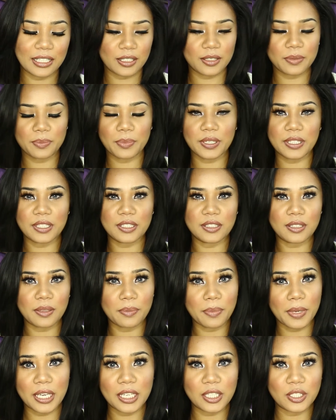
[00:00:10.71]
Explains
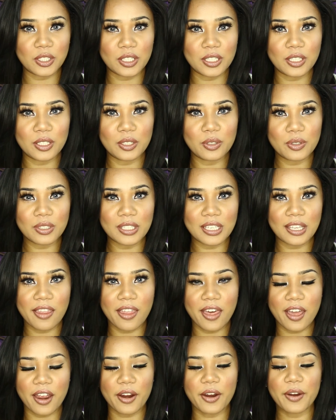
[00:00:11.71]
the page that you see
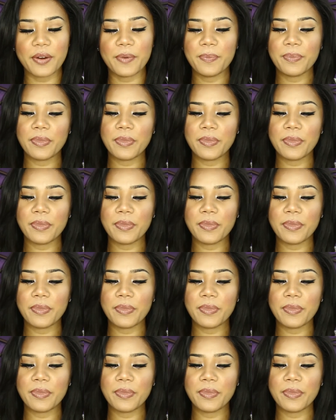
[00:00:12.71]
there.